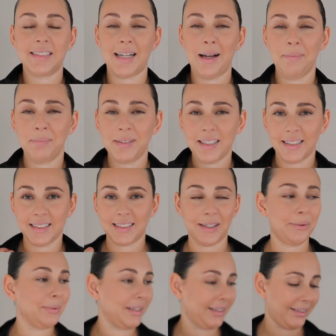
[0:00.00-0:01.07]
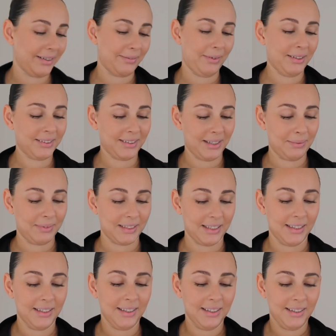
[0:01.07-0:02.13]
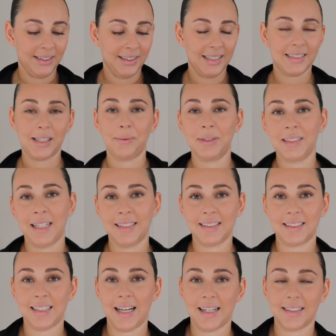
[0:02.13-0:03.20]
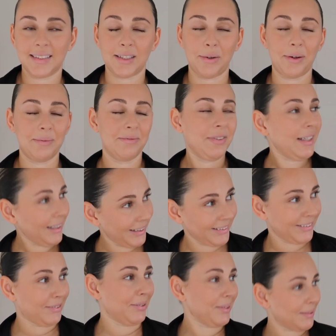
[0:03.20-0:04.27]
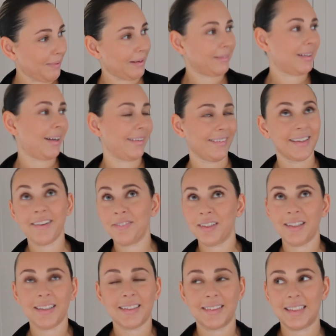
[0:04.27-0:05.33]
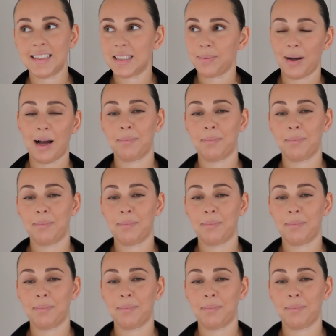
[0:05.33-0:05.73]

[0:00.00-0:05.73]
steps and it's only like what time is it it's only 10 to 10 so I'm feeling good about that like I feel like this is what